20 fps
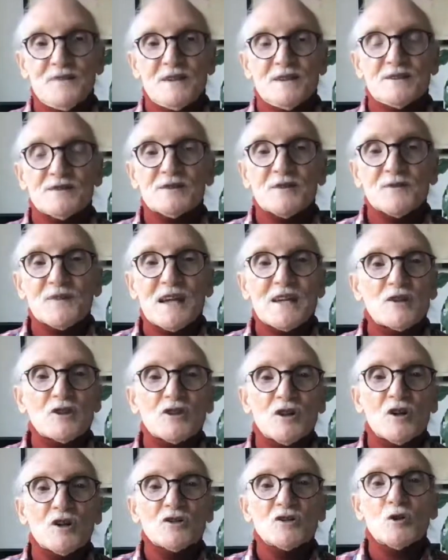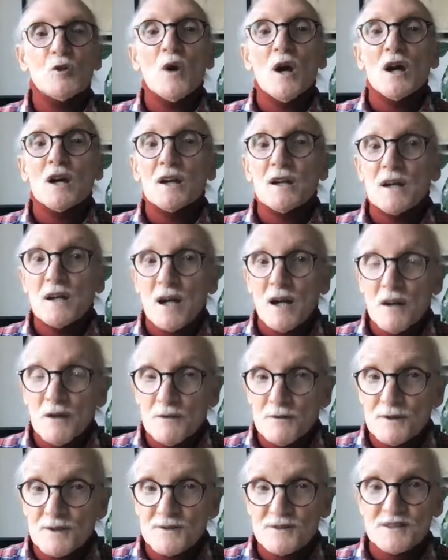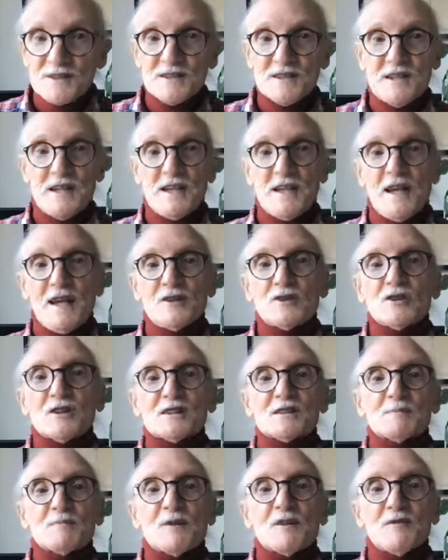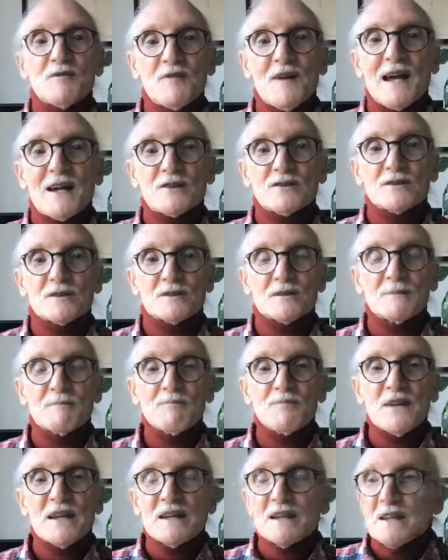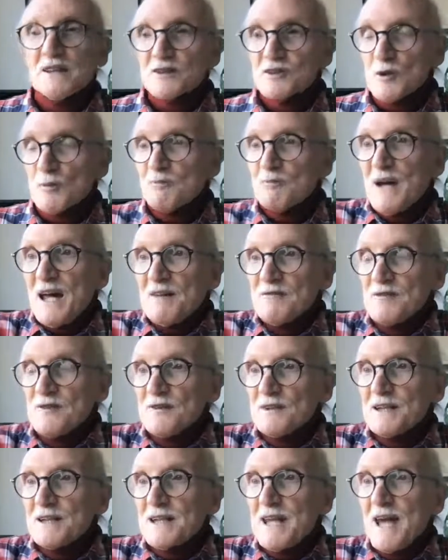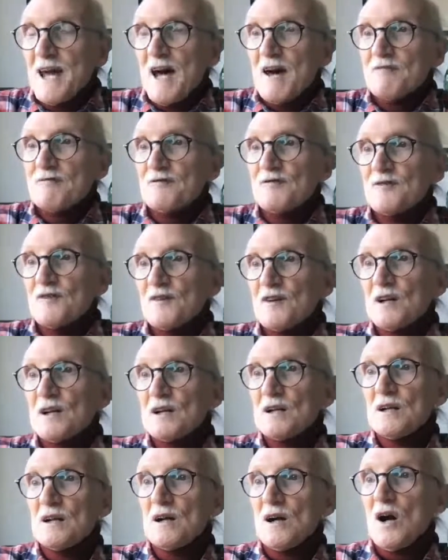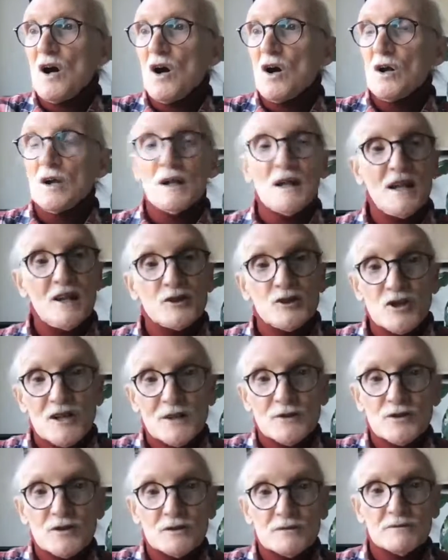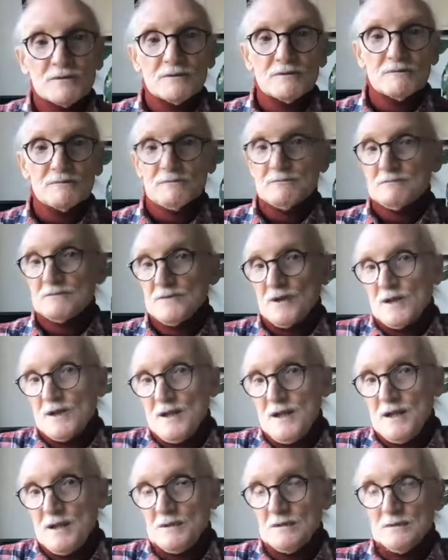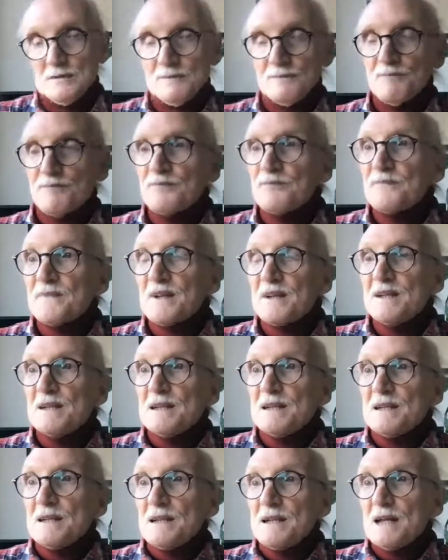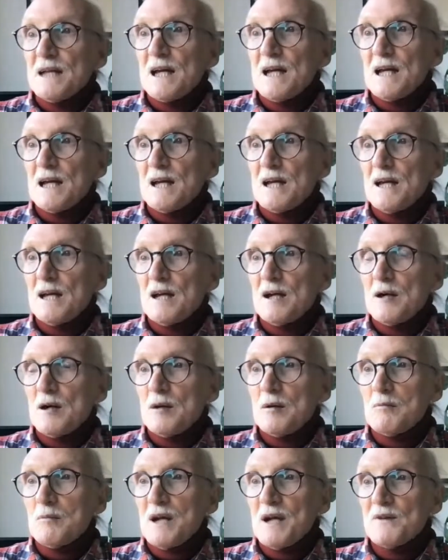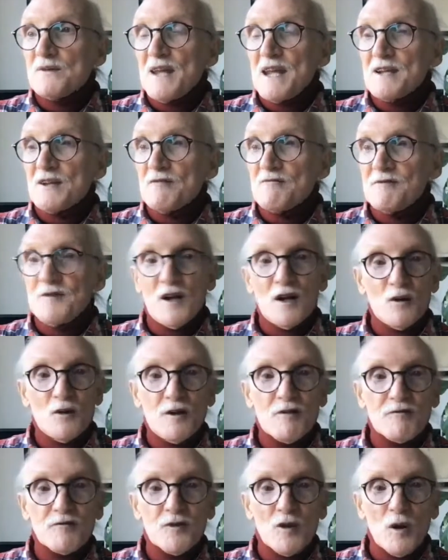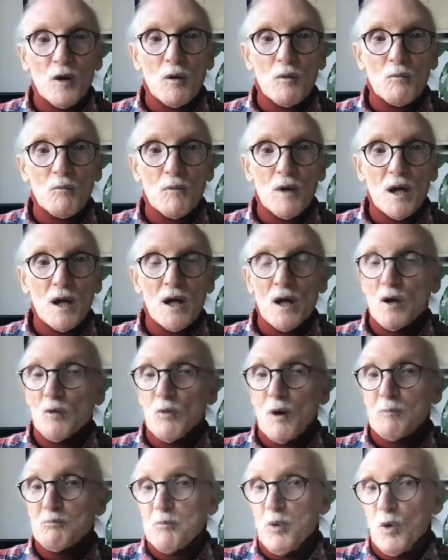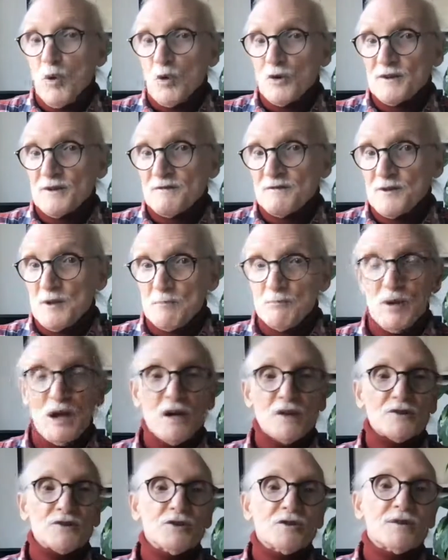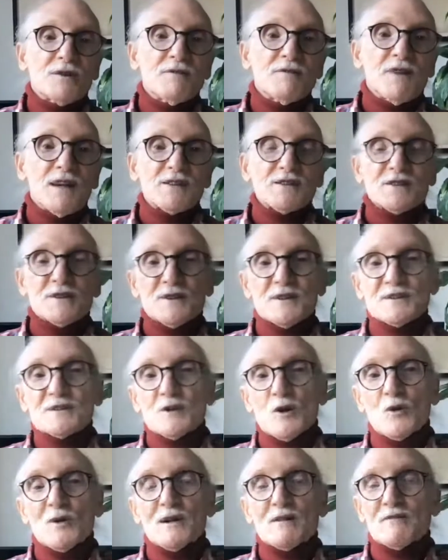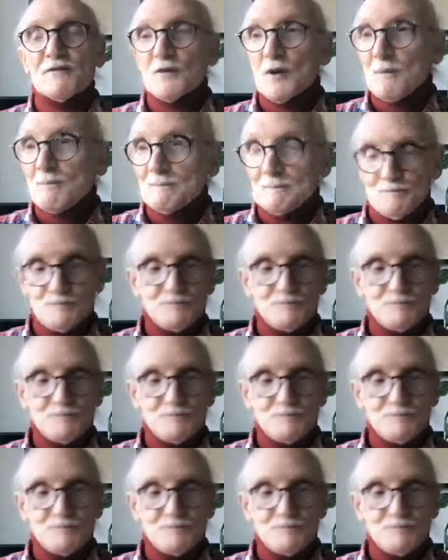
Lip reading: So they charge you currency adjustment factor. So BAF and CAF are legit, they're legal. They can vary from what port of departure the vessel is going from.